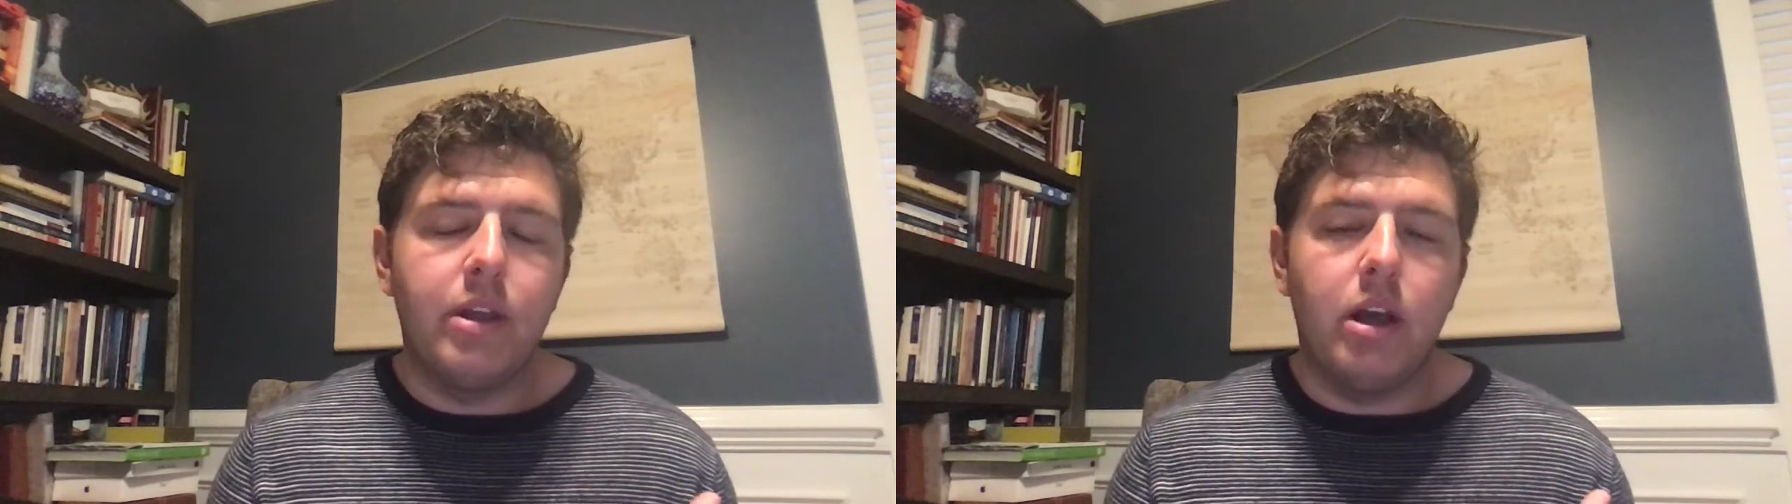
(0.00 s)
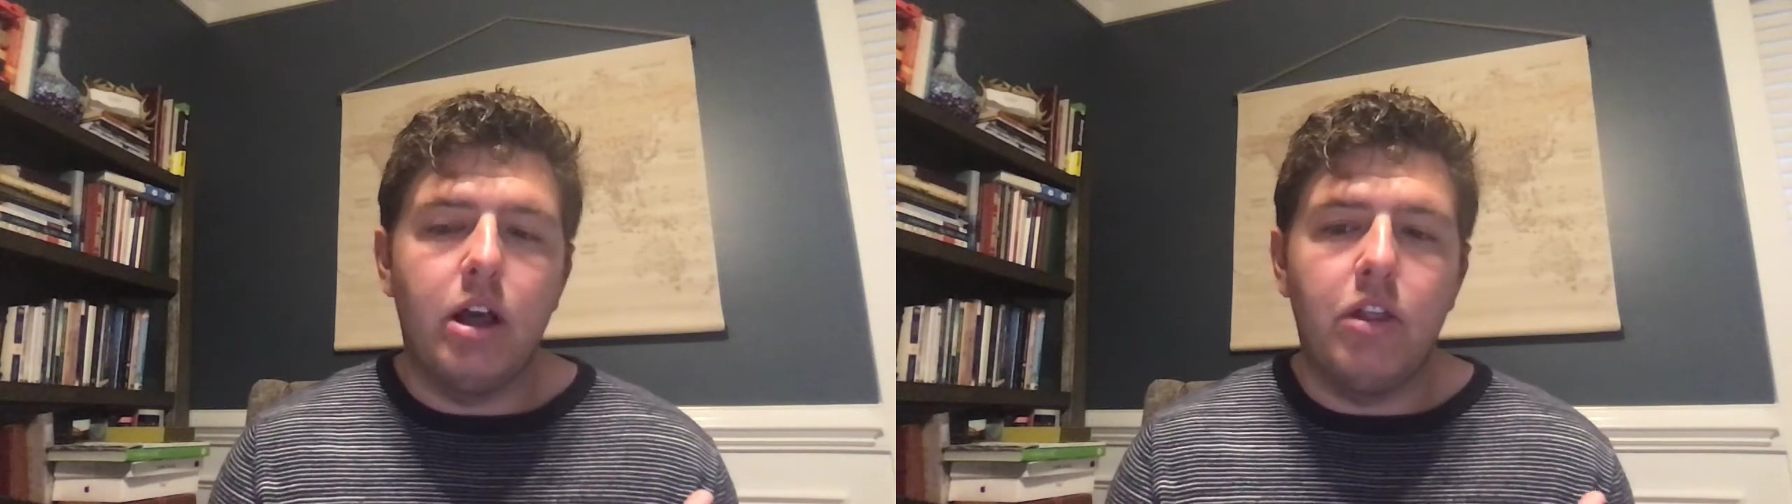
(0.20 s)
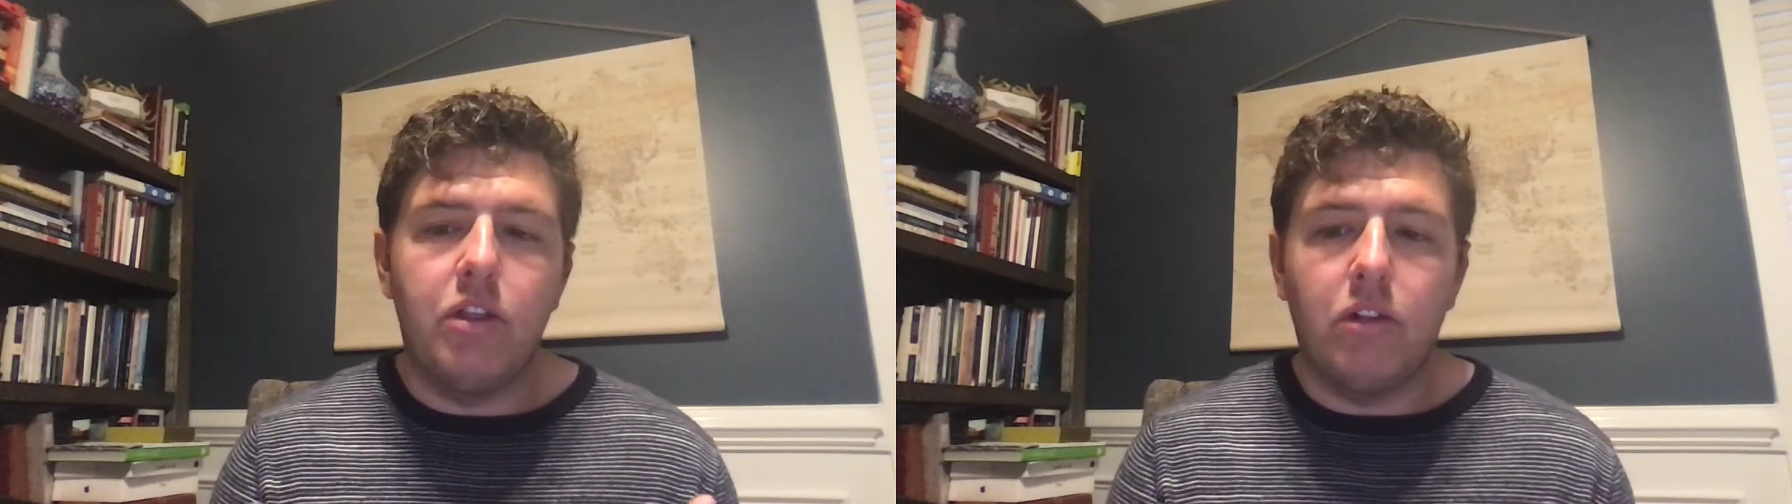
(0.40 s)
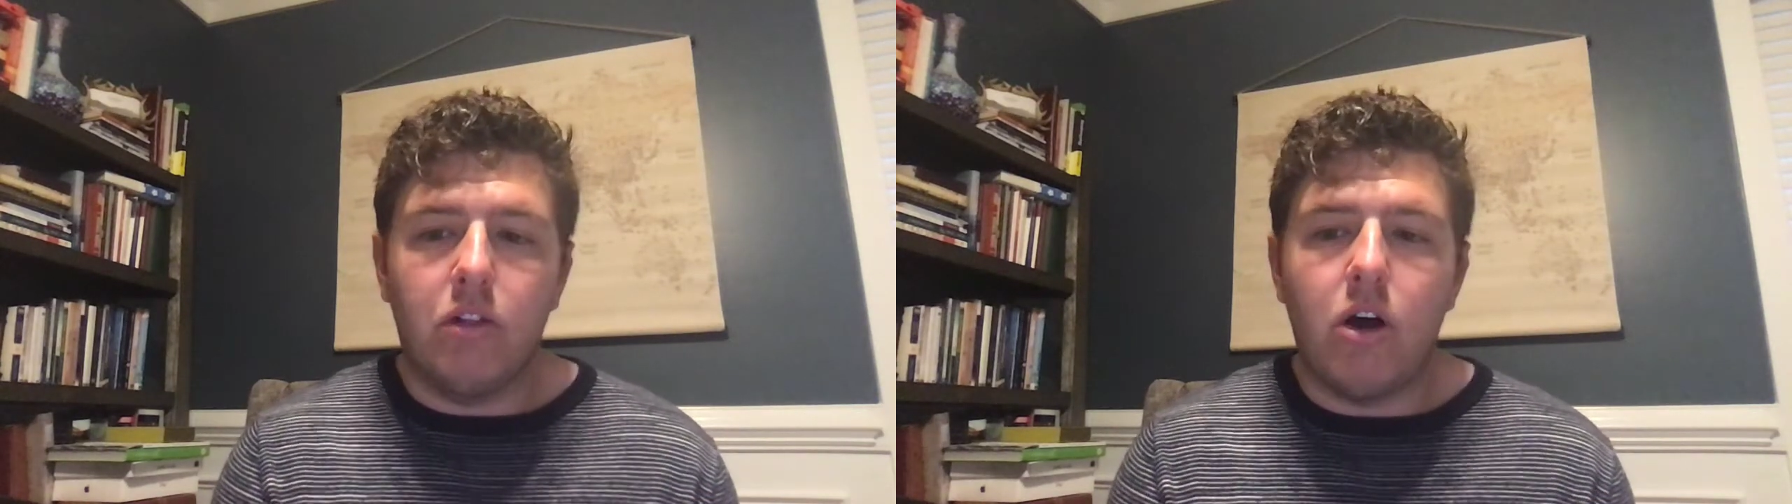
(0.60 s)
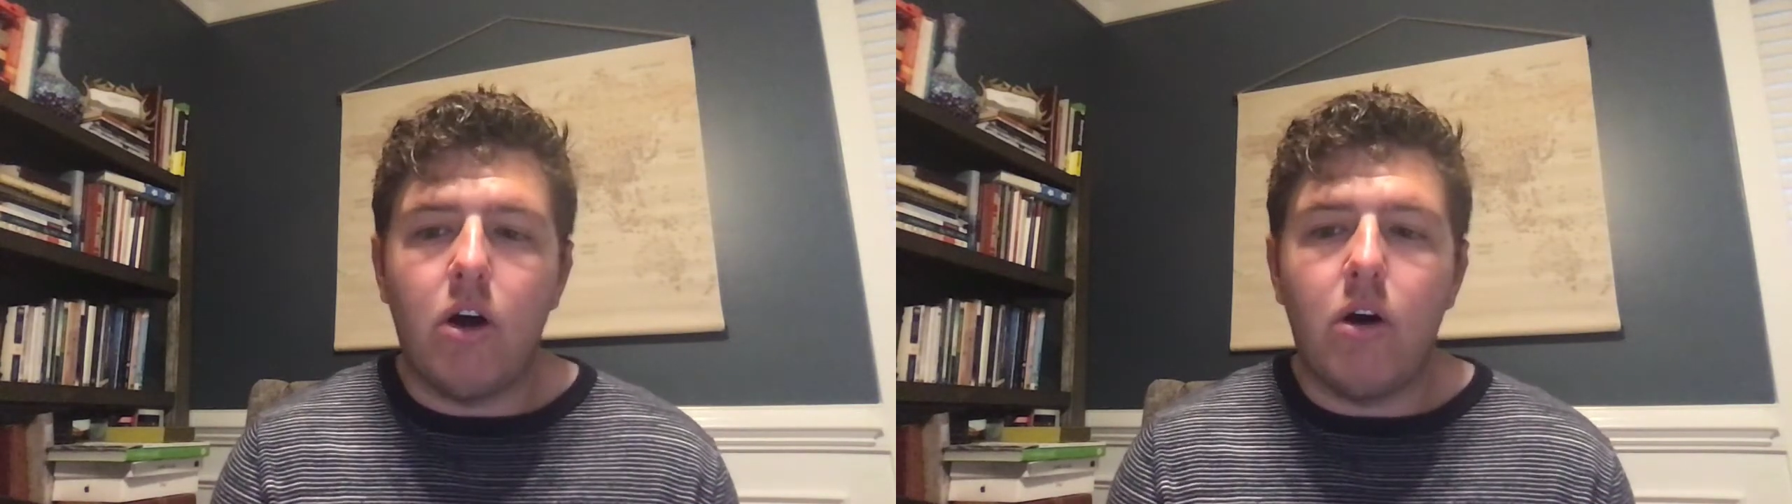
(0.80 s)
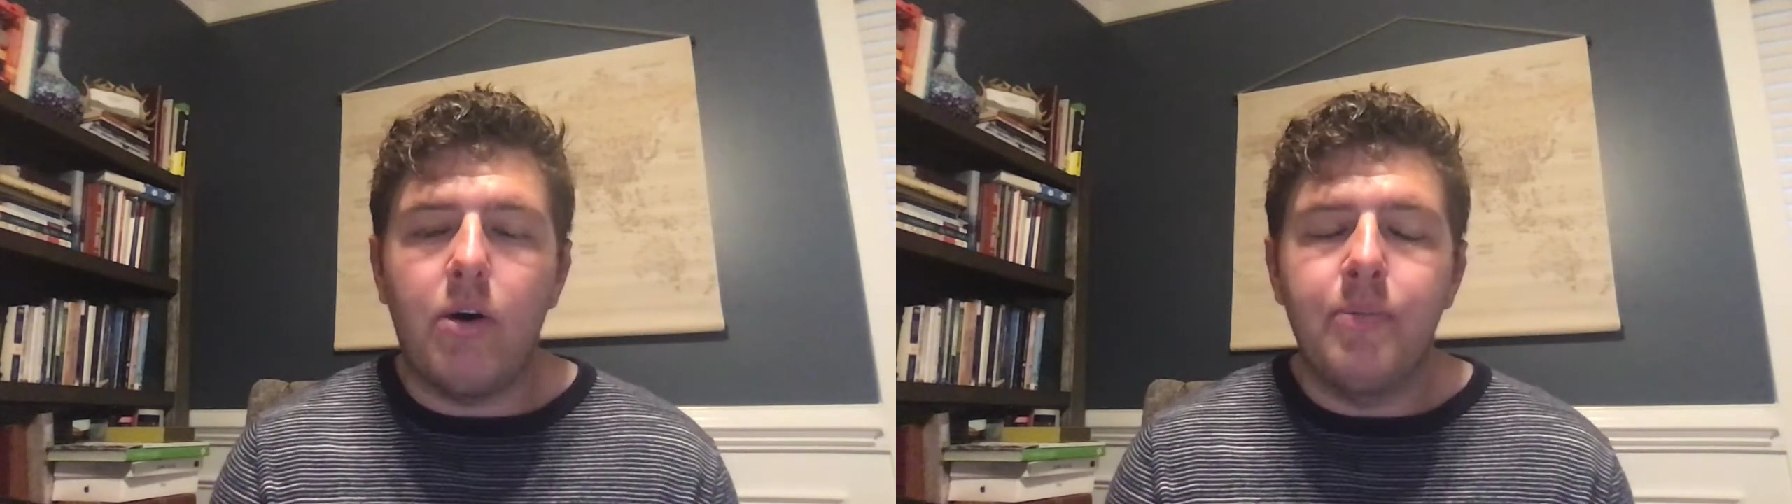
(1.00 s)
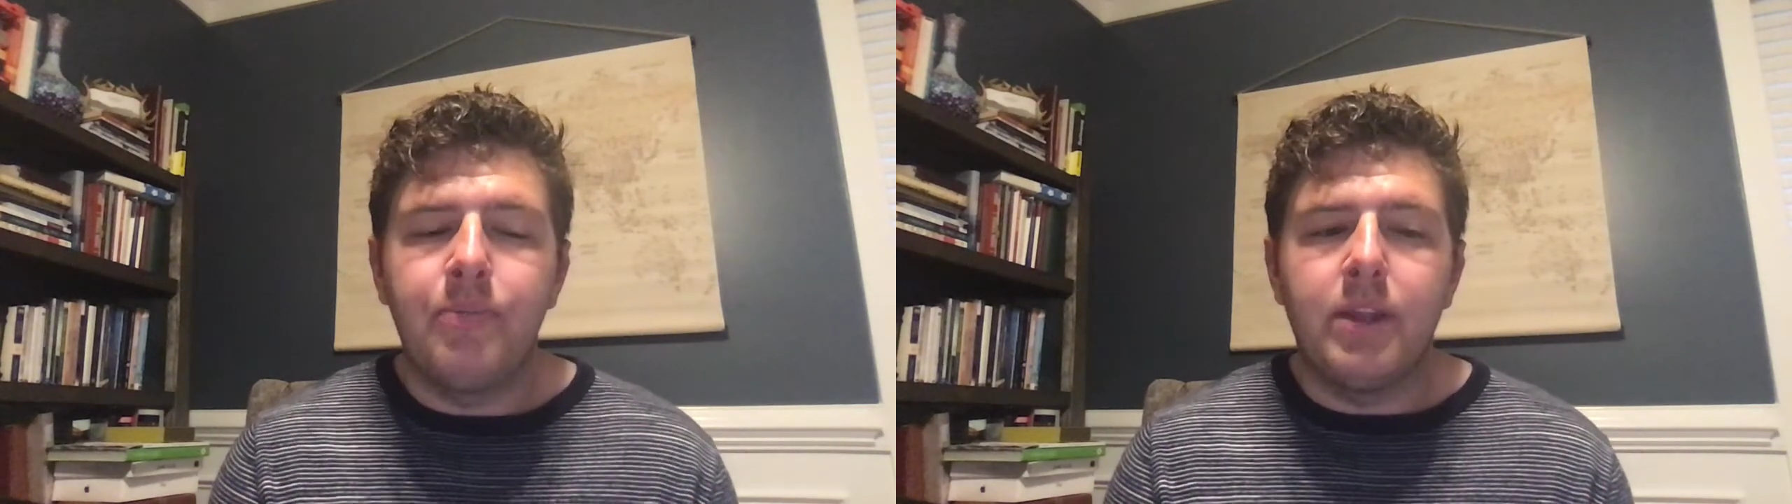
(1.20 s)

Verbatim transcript: uh, the law,